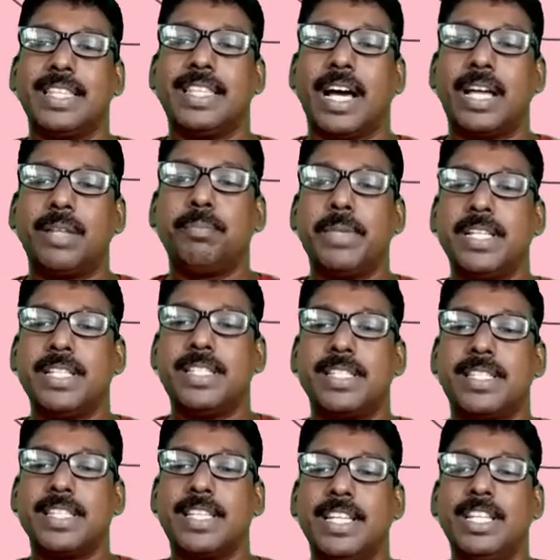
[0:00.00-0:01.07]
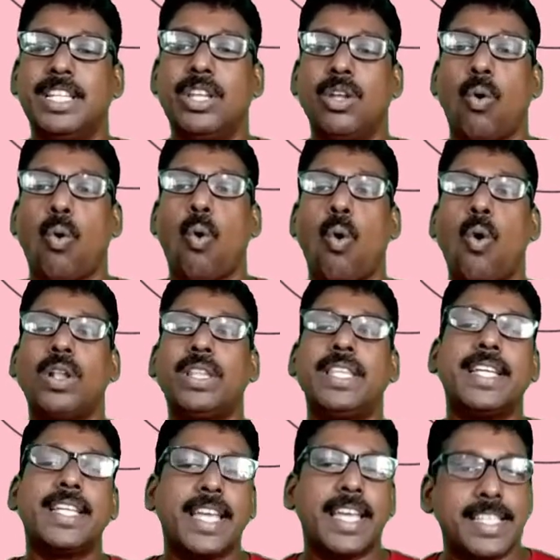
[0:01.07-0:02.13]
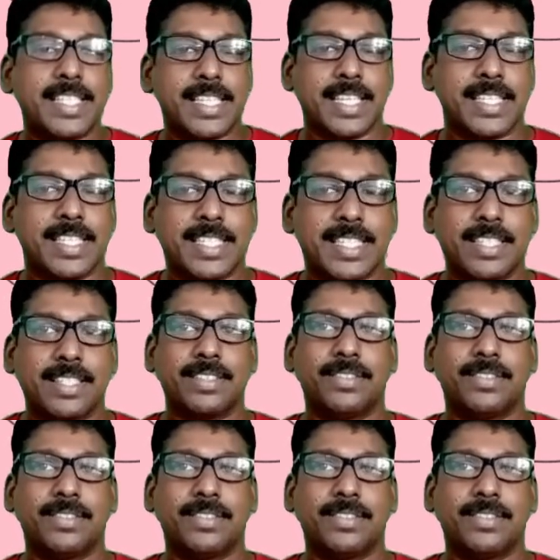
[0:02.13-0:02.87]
That means in all the cases